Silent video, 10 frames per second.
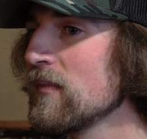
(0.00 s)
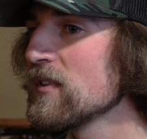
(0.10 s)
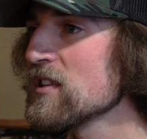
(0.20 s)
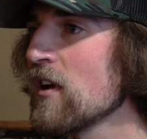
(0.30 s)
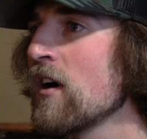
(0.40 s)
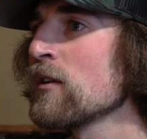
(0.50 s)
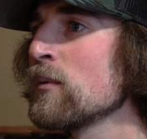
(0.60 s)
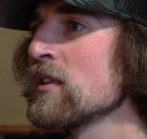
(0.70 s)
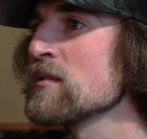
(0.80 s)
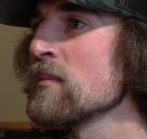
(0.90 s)
stocked
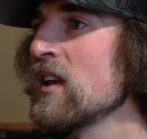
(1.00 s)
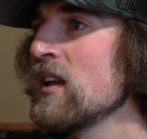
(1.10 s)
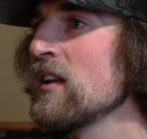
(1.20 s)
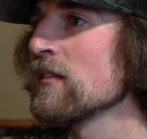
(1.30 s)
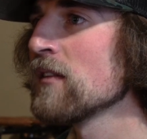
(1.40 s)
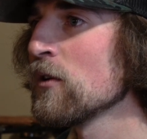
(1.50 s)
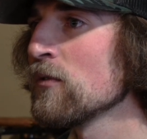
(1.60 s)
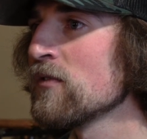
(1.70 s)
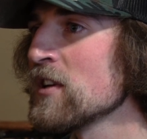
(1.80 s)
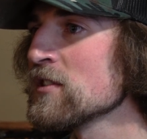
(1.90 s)
with as many little
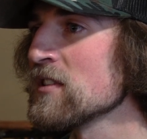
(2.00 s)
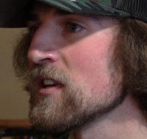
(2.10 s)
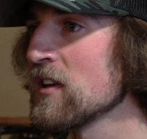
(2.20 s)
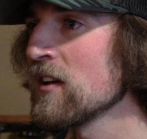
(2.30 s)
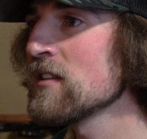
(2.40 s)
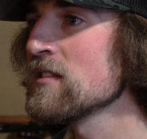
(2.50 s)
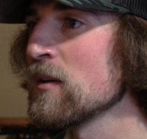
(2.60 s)
fish as it does,